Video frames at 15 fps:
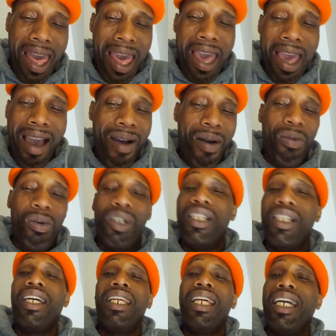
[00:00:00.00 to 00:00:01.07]
I don't
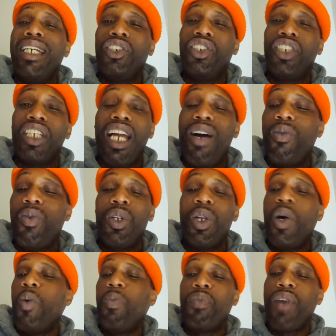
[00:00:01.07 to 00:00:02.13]
want none of that shit. I don't
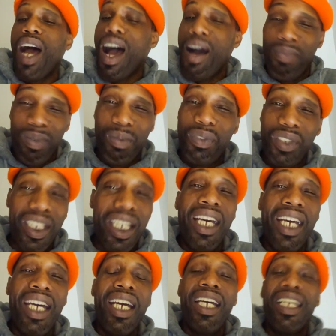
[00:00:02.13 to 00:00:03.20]
want no problems.
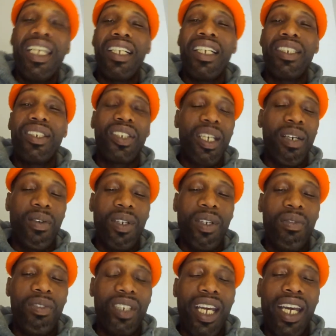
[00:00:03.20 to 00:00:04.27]
You understand
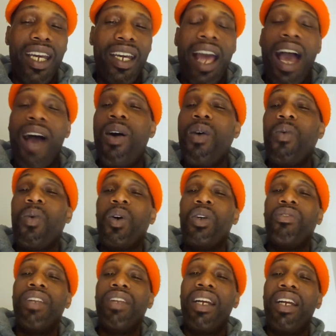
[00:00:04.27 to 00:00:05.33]
what I'm saying? I don't
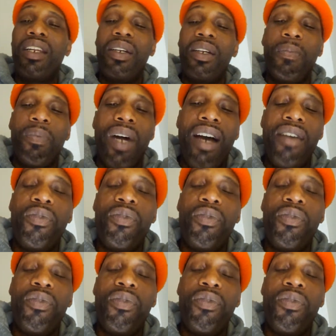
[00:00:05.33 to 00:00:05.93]
want none of them problems. If